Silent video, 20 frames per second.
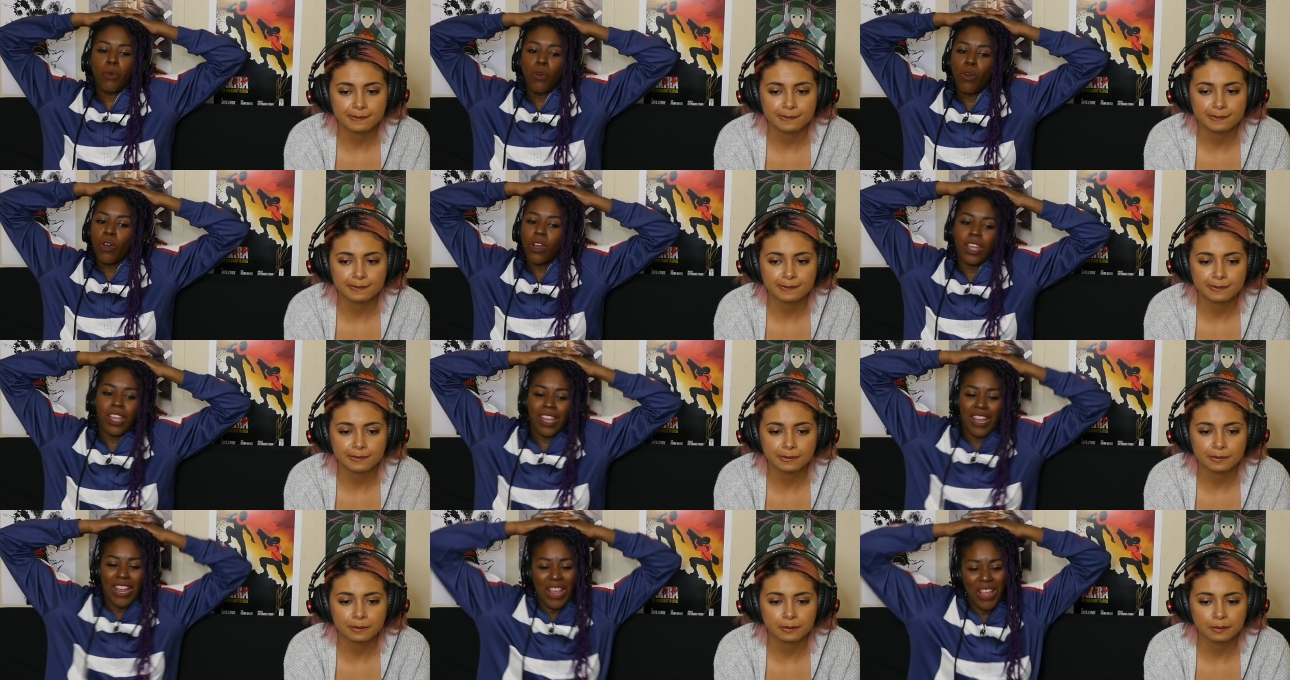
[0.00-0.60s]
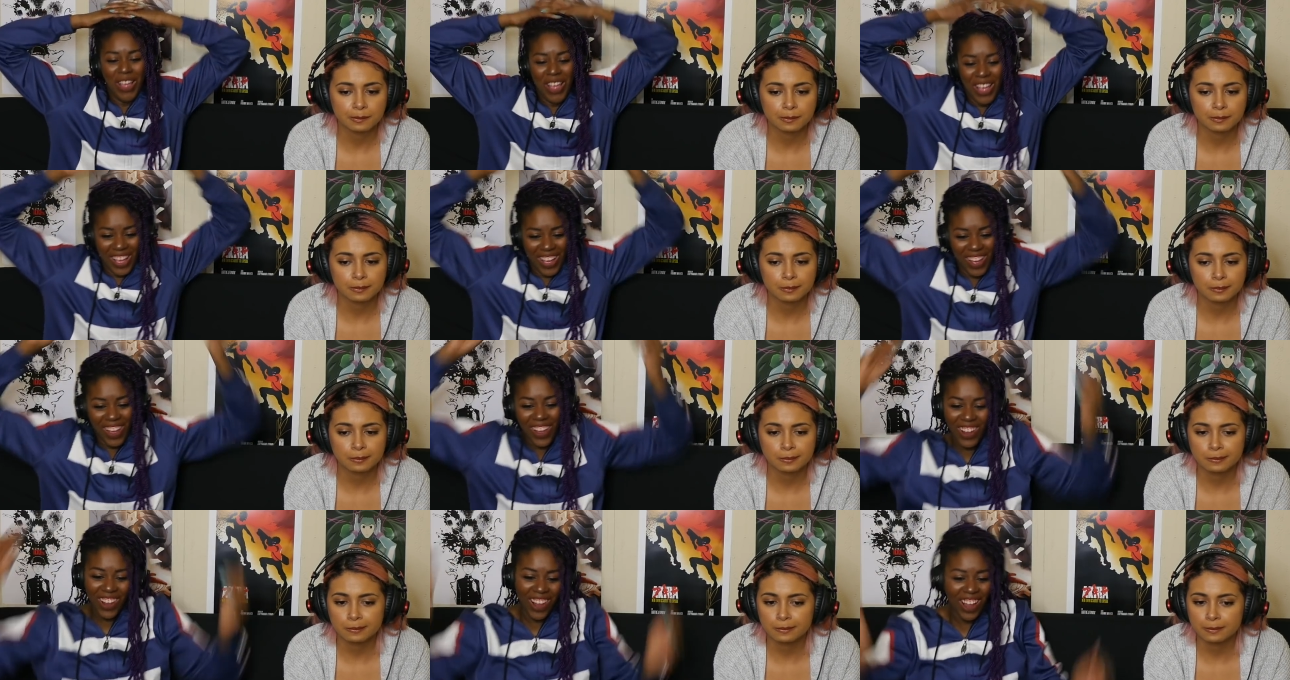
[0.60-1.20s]
Speaker 1: boy
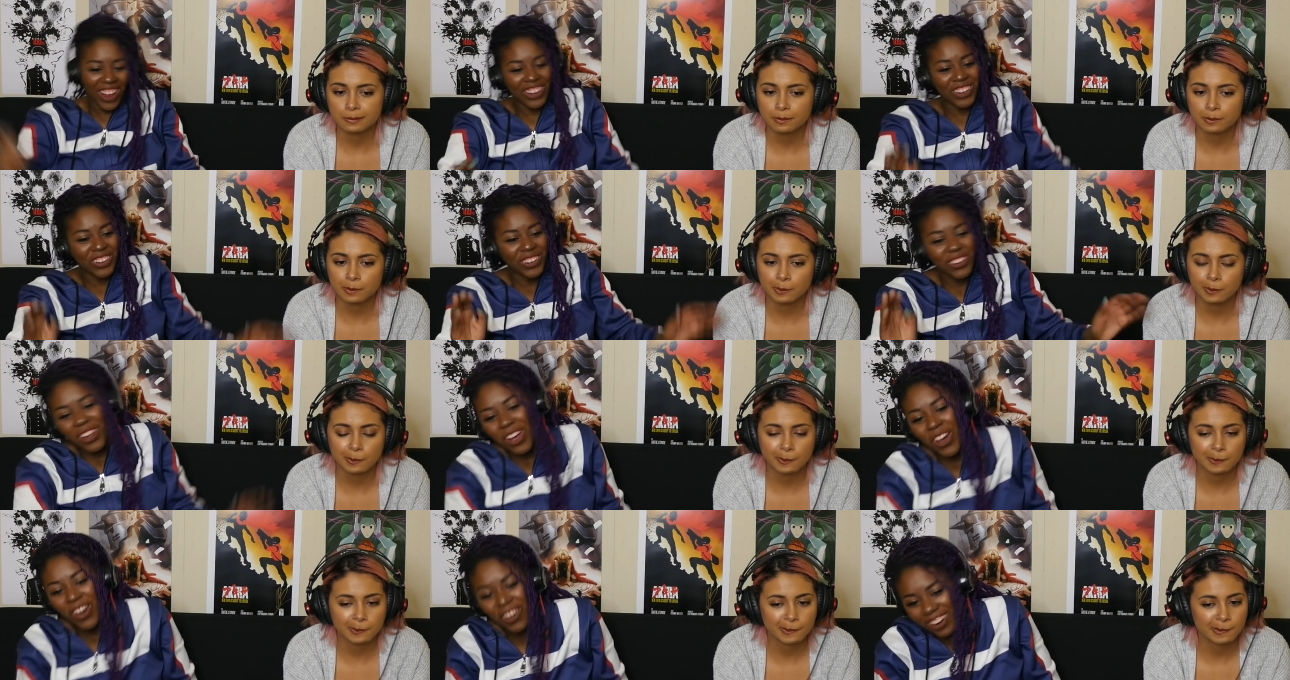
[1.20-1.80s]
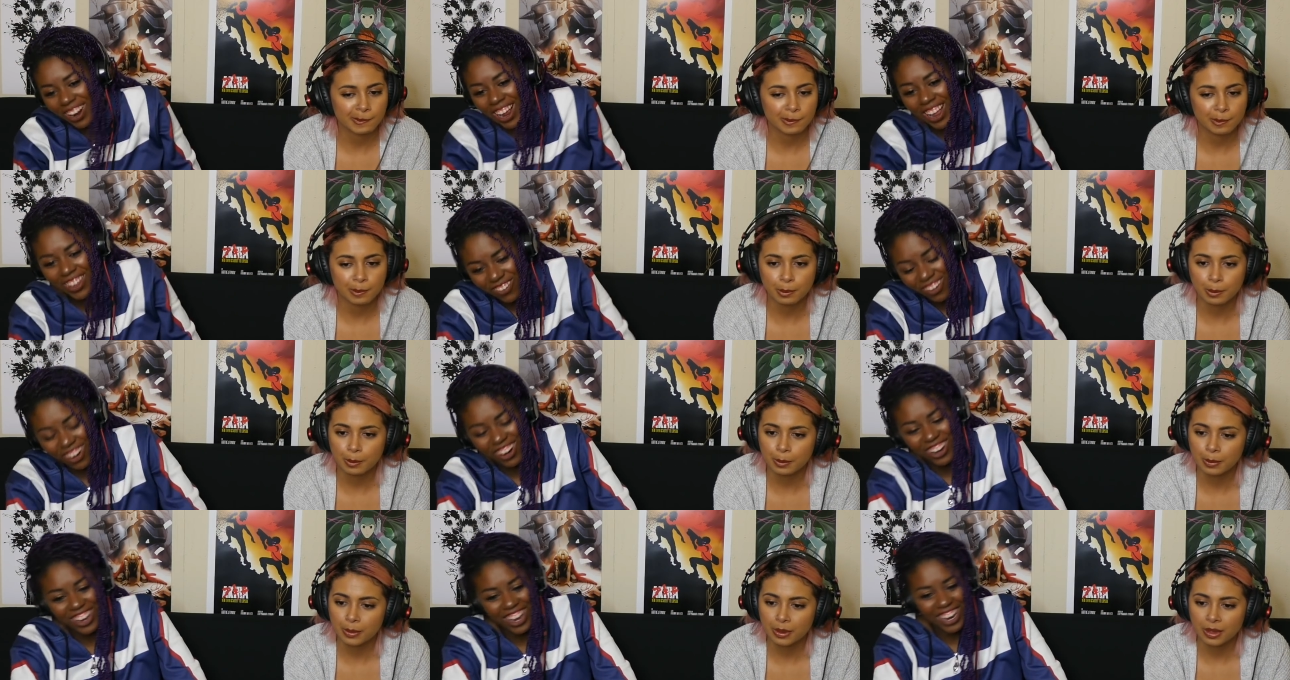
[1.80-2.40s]
all on your own,
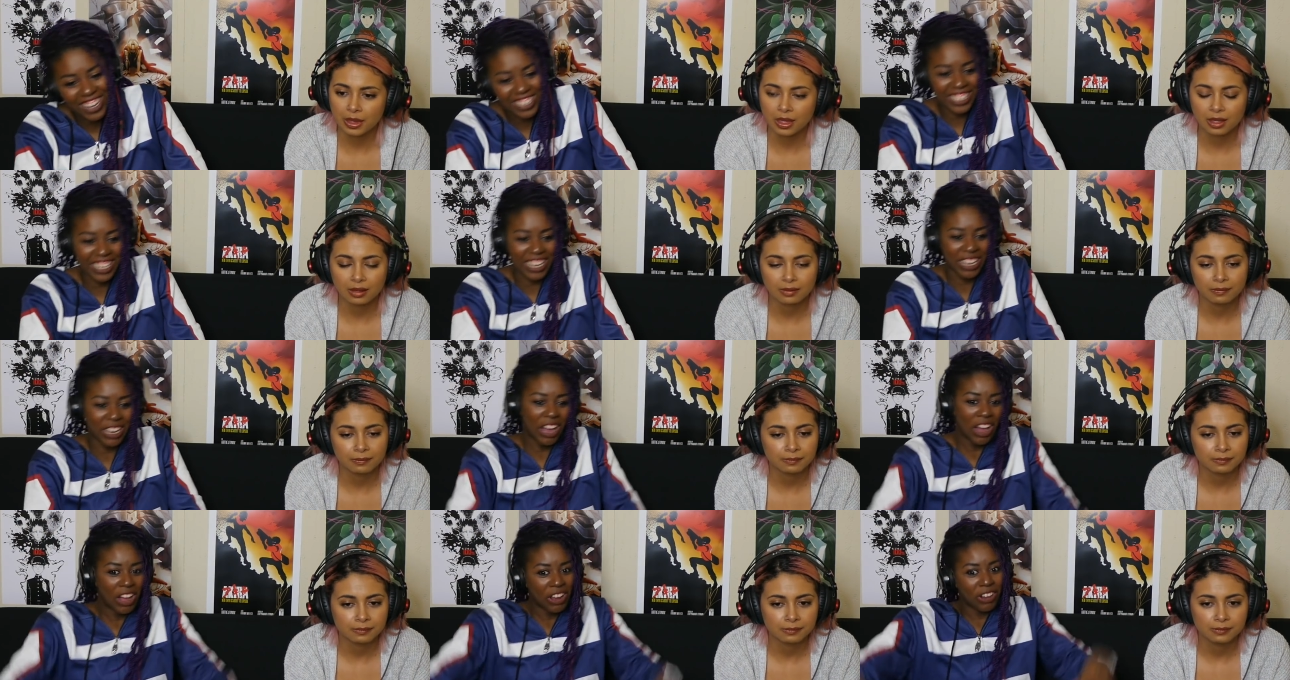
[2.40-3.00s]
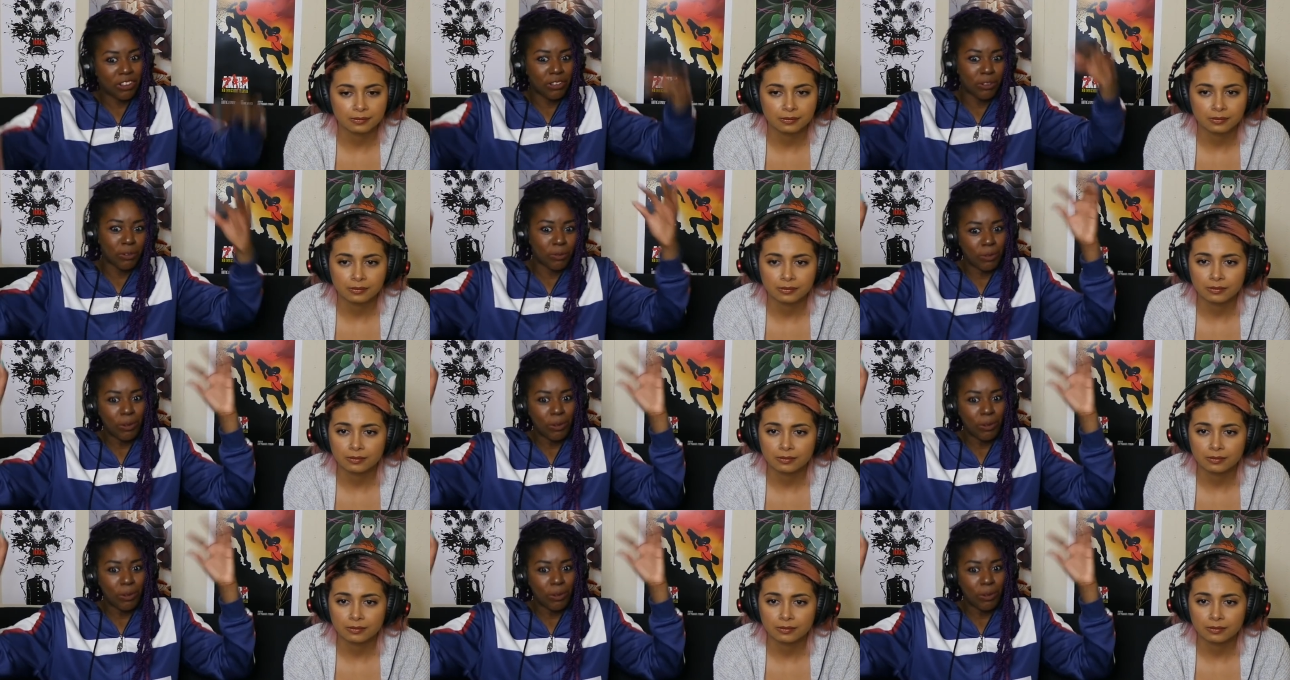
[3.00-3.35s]
Ivar. You had to get Uncle